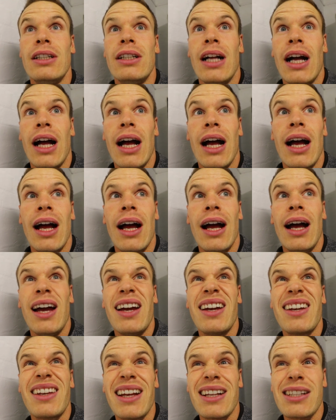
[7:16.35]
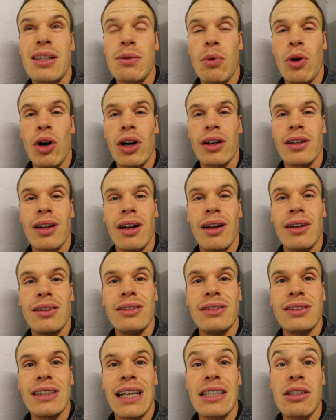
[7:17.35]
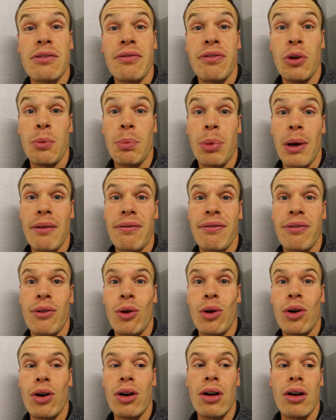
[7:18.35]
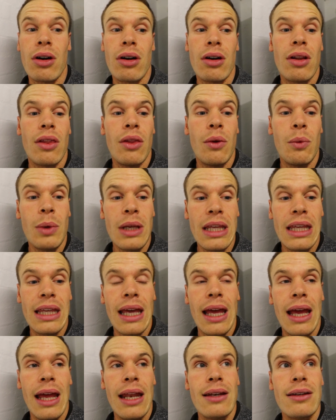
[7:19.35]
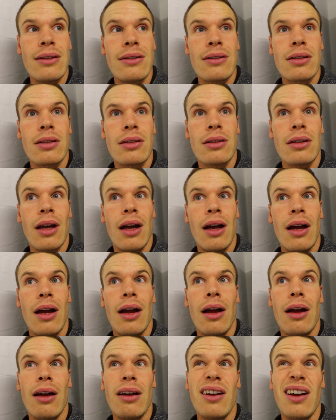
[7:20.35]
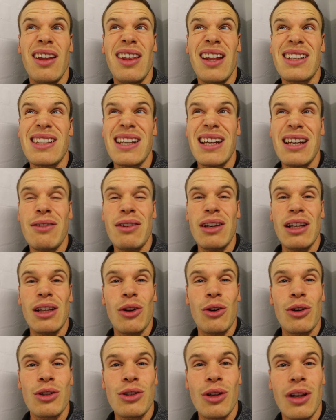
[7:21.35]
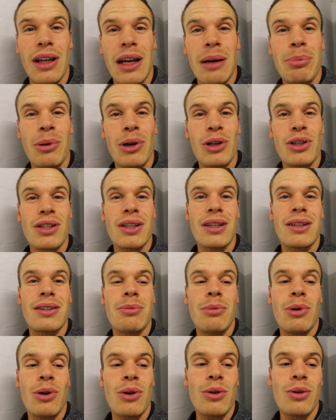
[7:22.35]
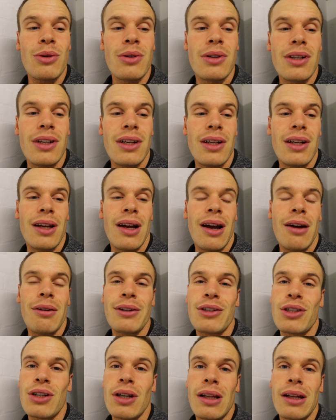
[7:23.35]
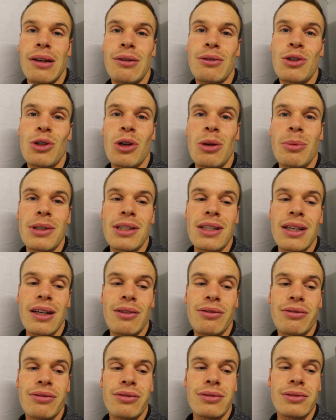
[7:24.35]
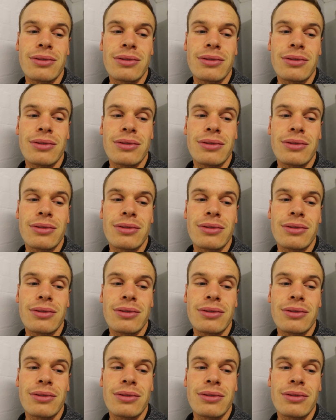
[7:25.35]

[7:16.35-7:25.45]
Uh, get some work done, get some food prep for the weekend. Uh, and that's kind of it. Laura's got like a brunch thing tomorrow. I'm gonna chill out, enjoy myself.